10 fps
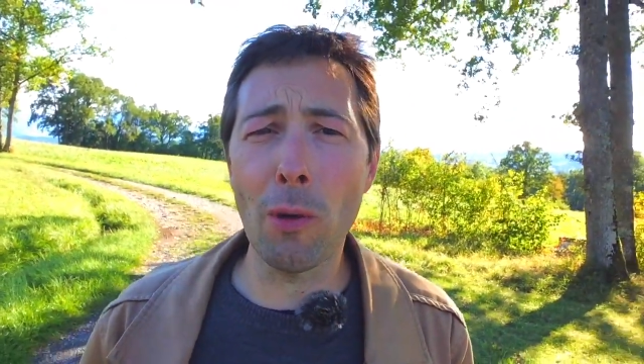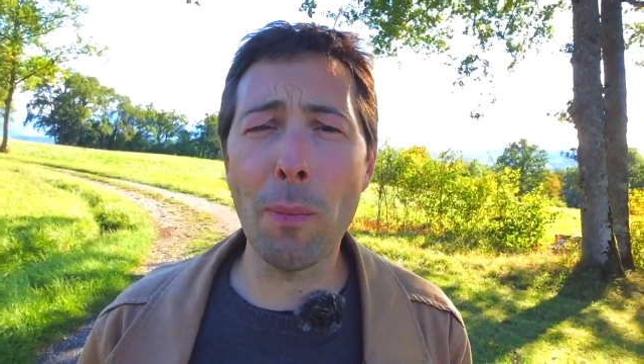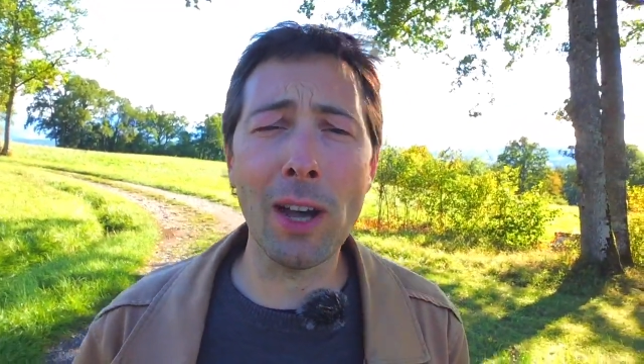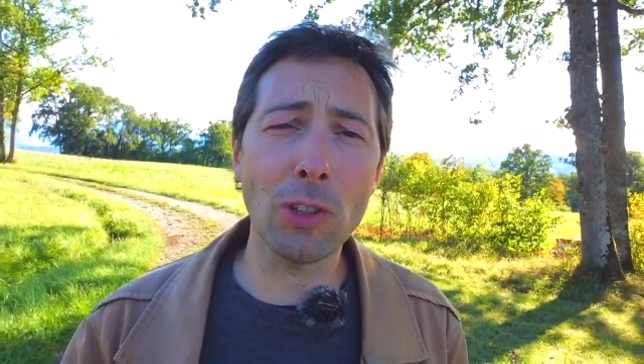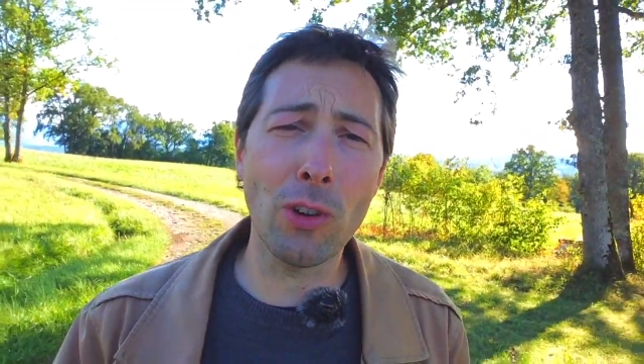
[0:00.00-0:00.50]

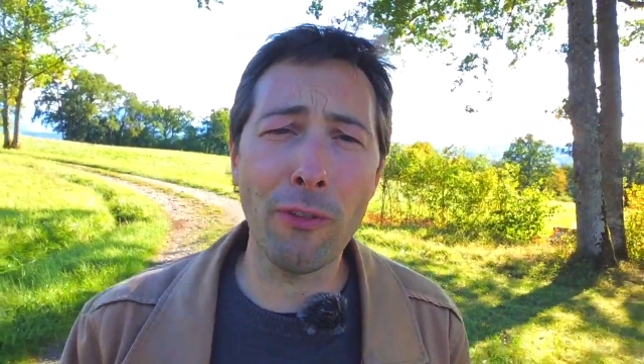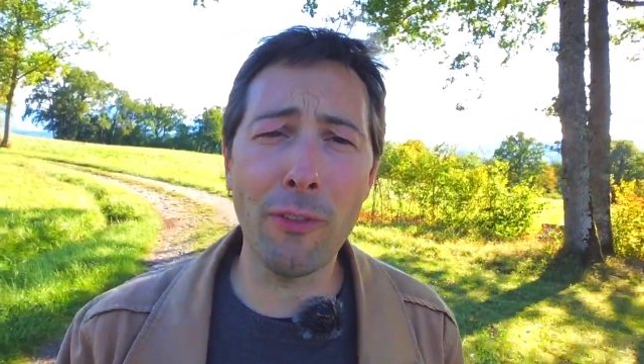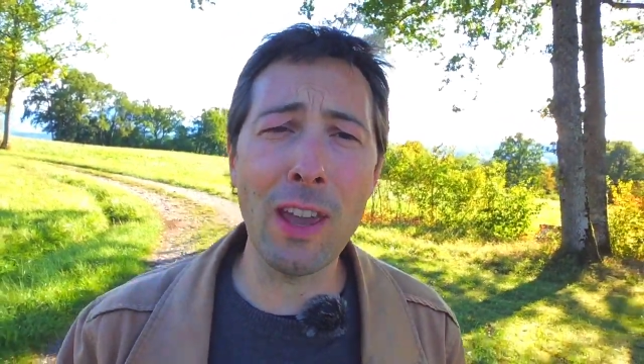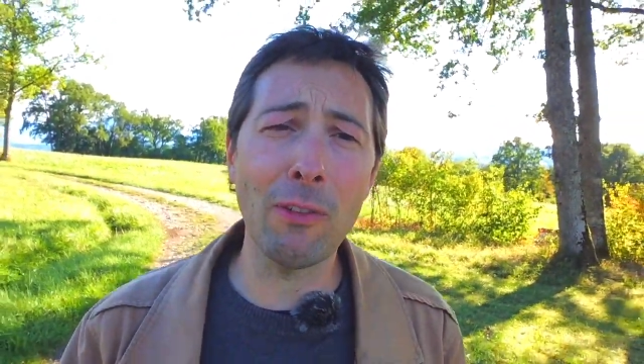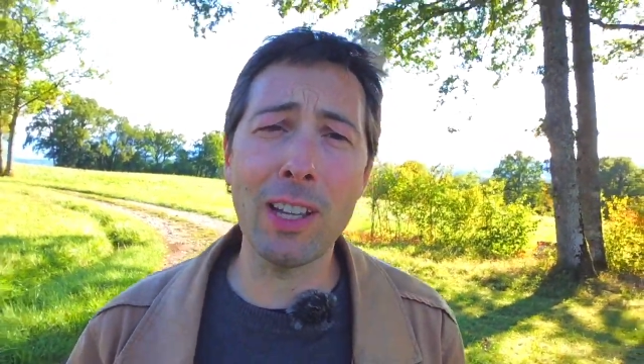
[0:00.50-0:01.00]
about your
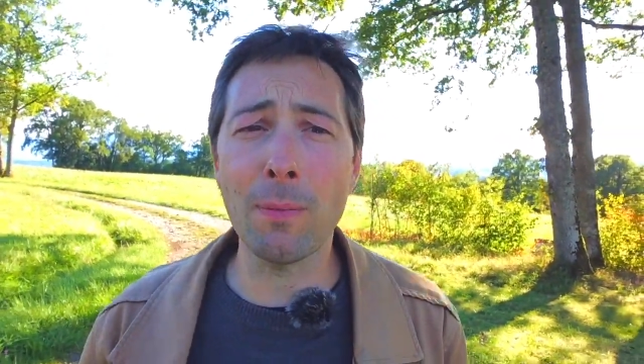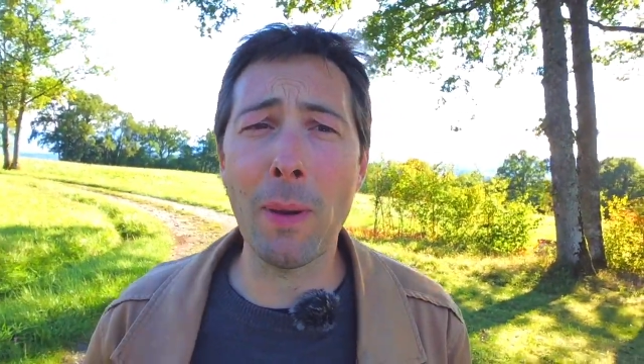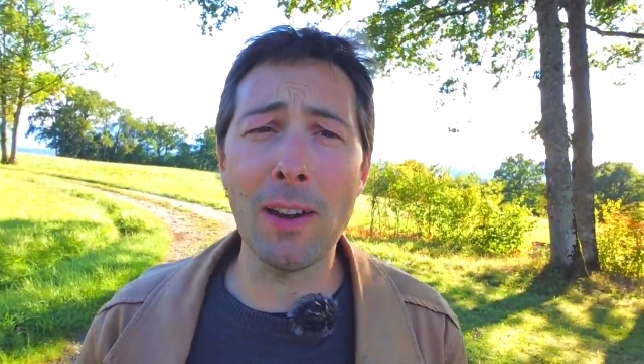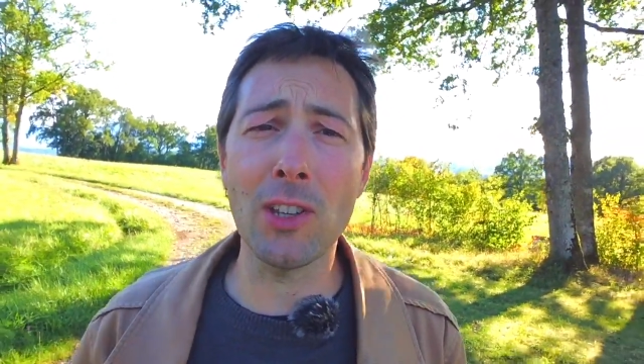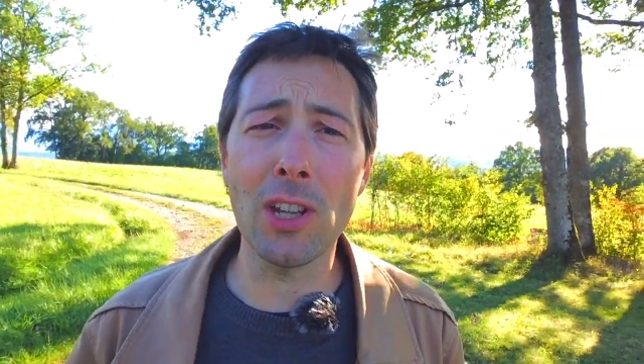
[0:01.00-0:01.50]
favorite
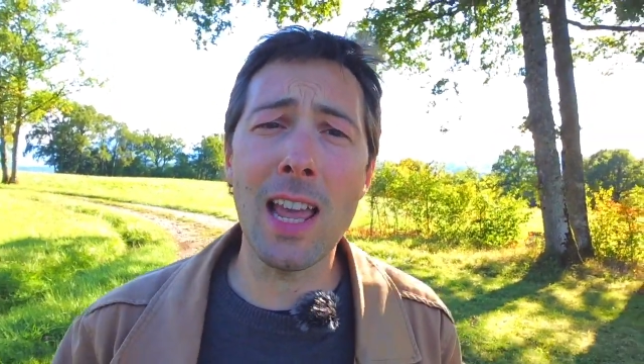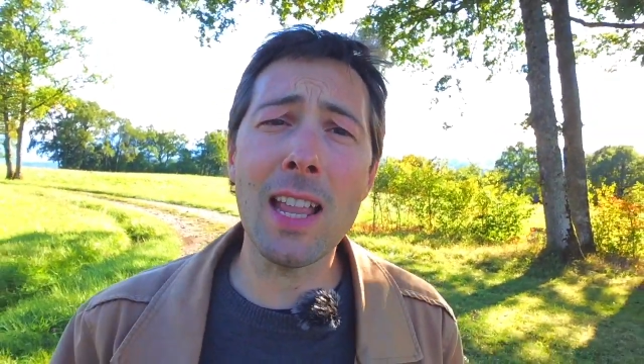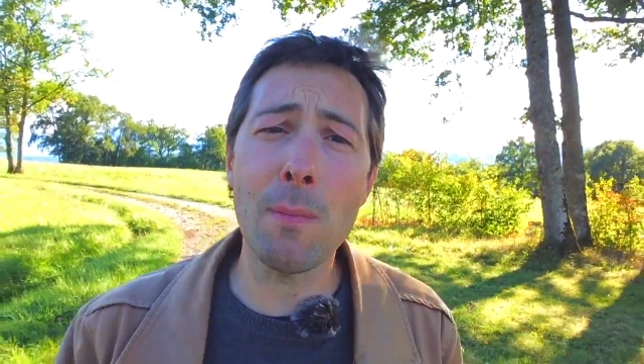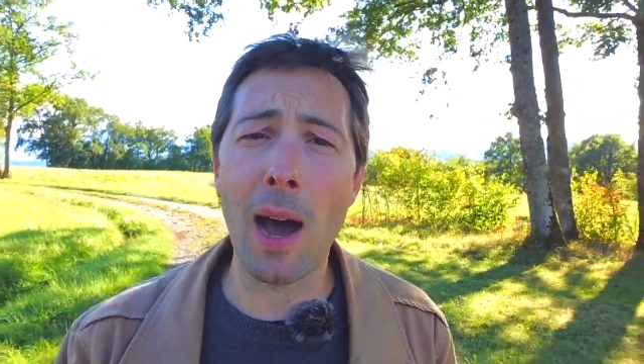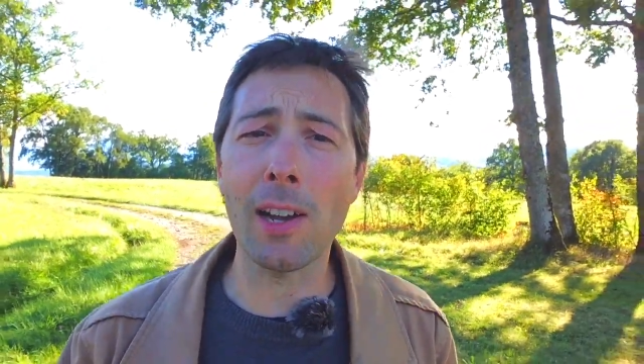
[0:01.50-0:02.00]
Parisian
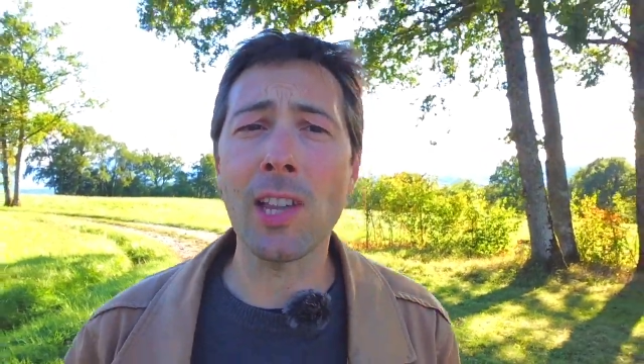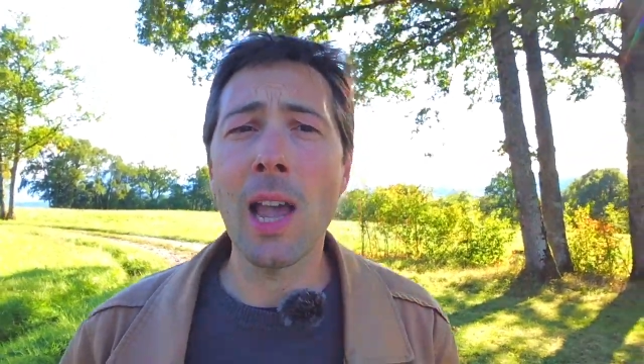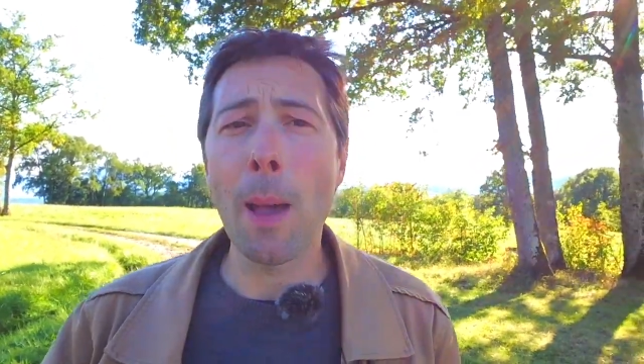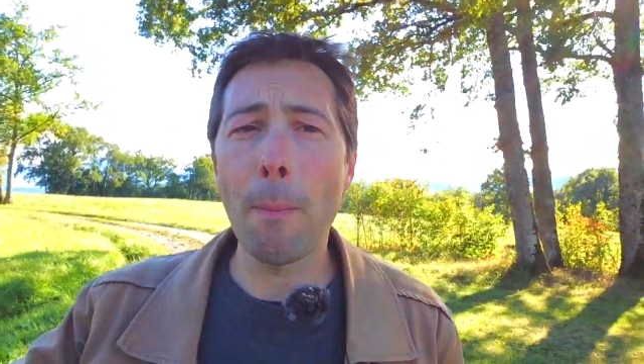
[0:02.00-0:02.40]
landmarks